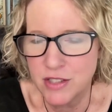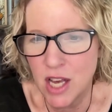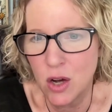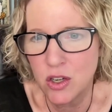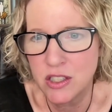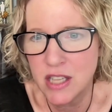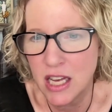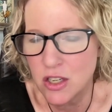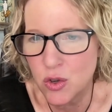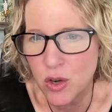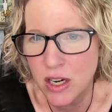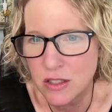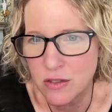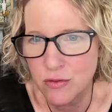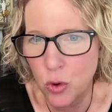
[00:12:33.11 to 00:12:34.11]
How does that
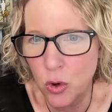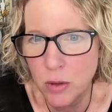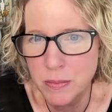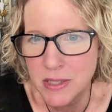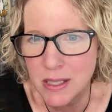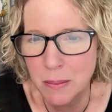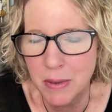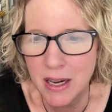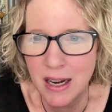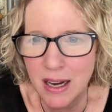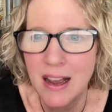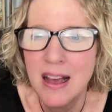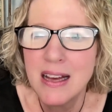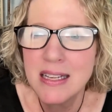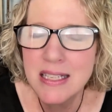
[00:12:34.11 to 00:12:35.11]
transform somebody?
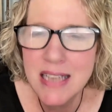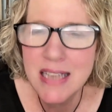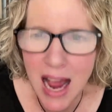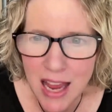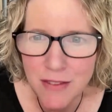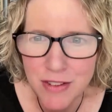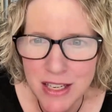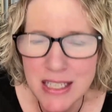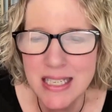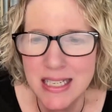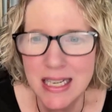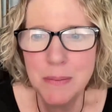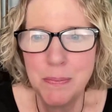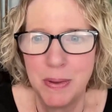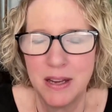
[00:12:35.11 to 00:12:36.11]
Dive in
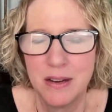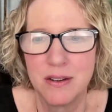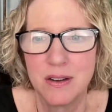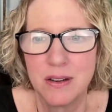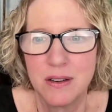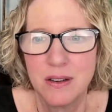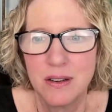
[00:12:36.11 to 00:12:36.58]
deep here.